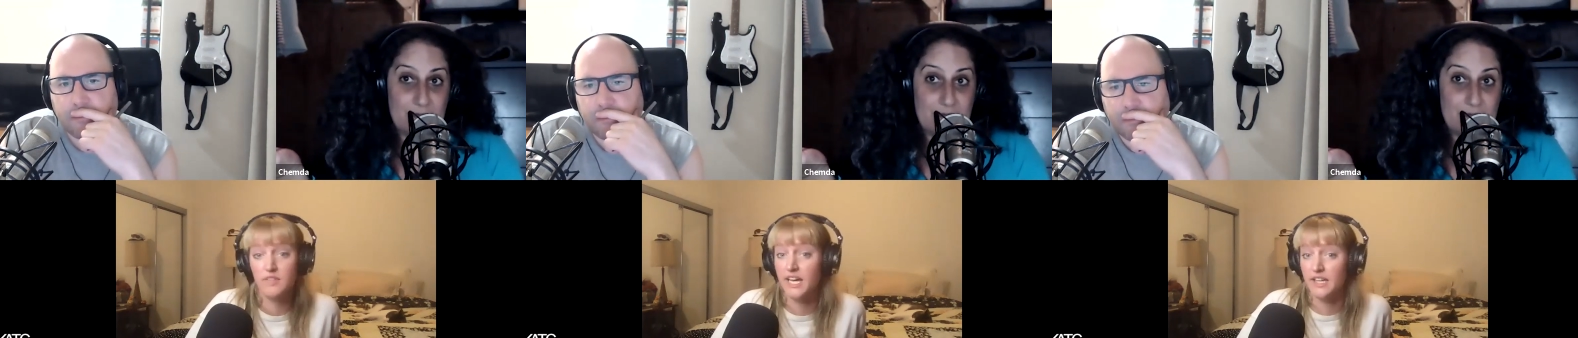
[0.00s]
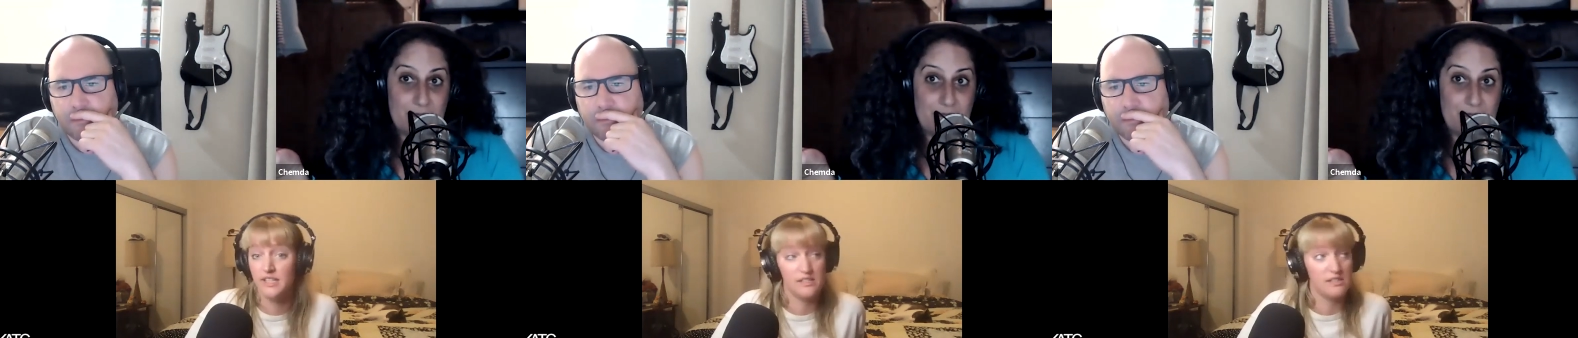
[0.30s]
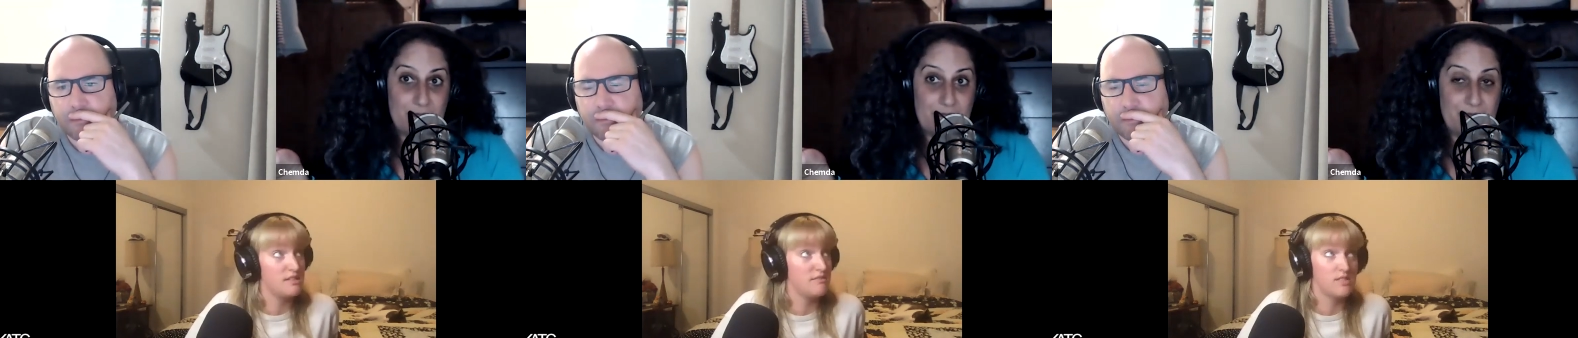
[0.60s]

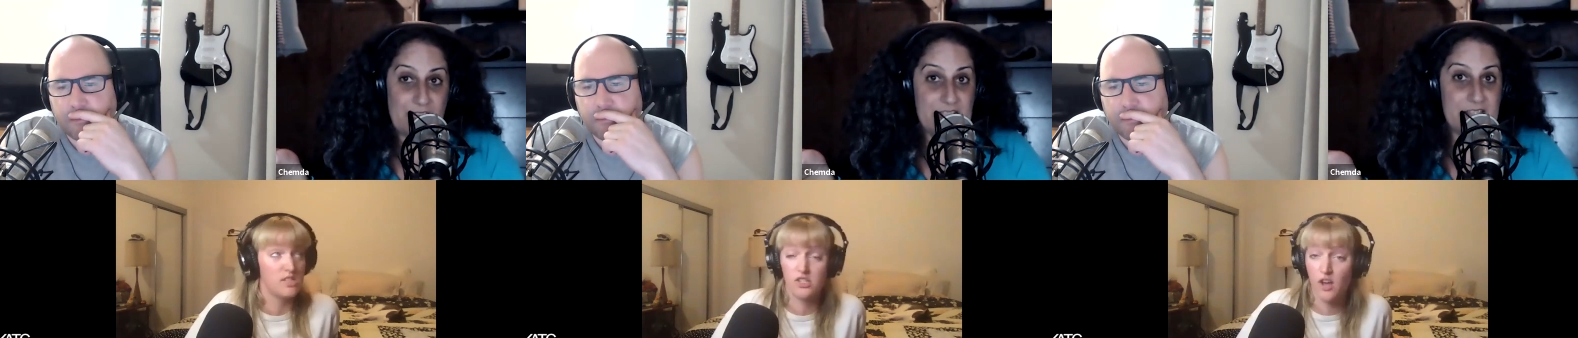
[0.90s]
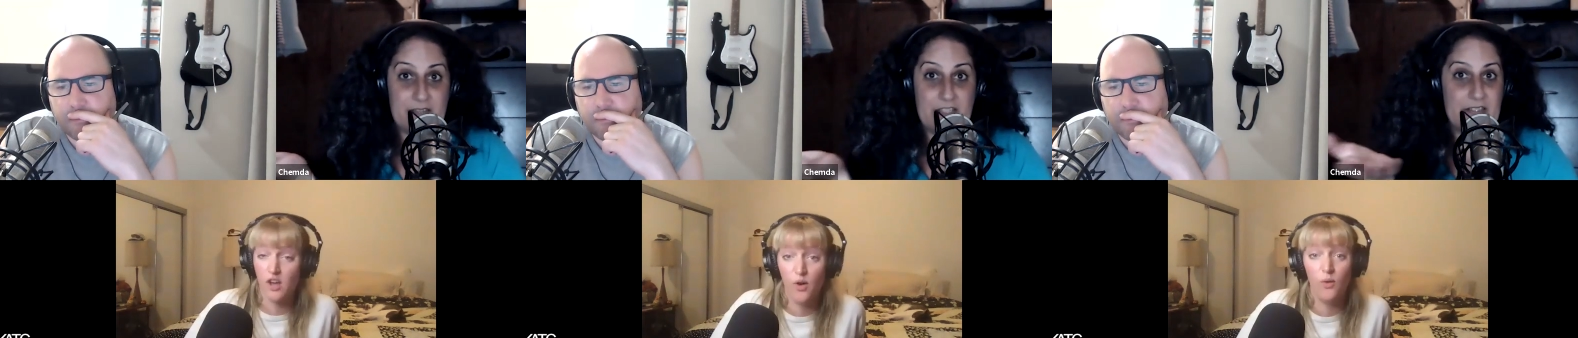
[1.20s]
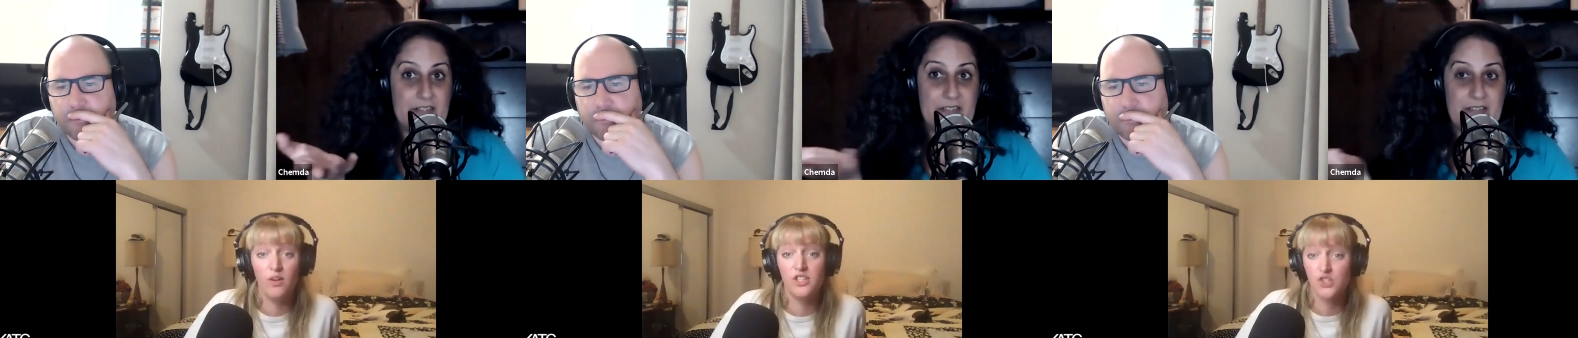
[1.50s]
Speaker 1: It's
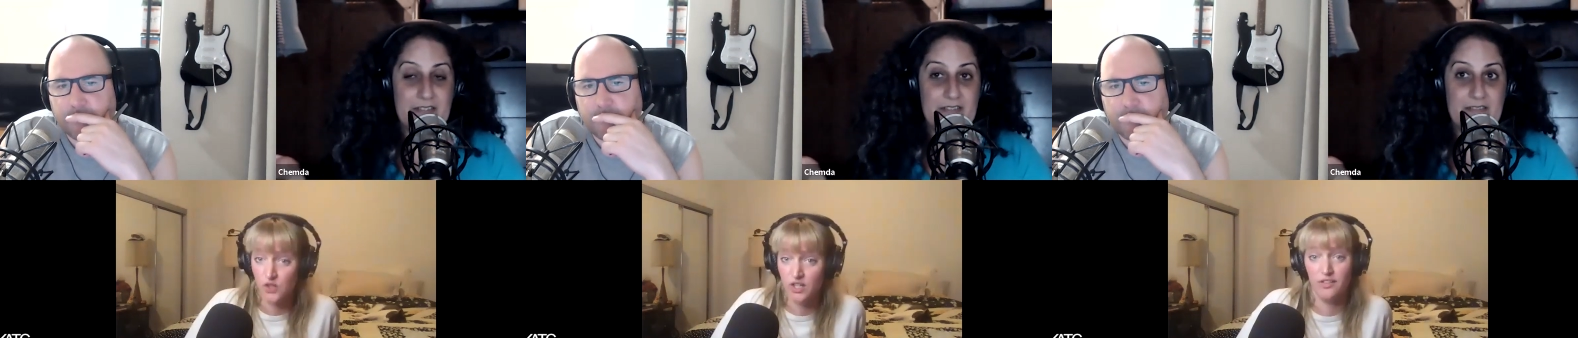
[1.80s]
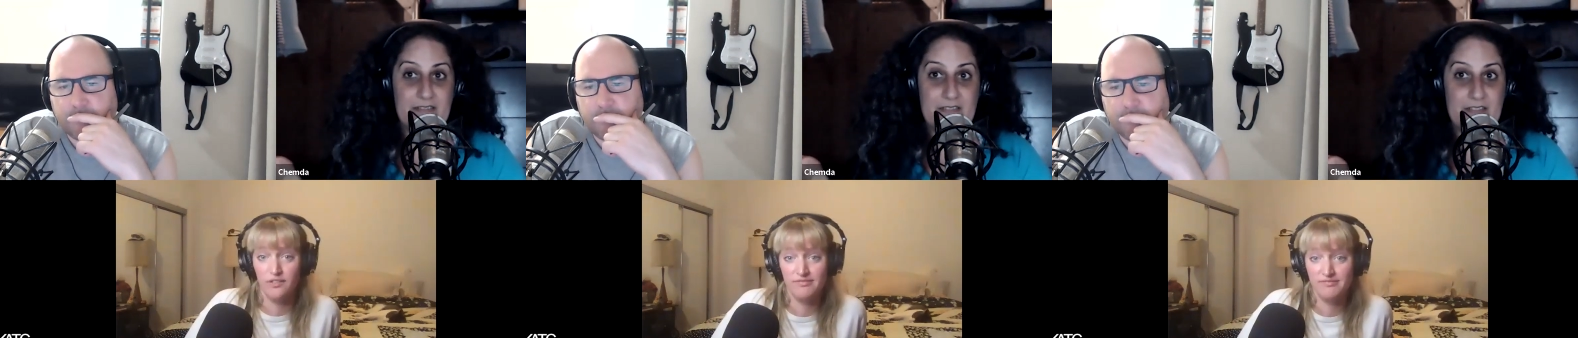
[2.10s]
so true.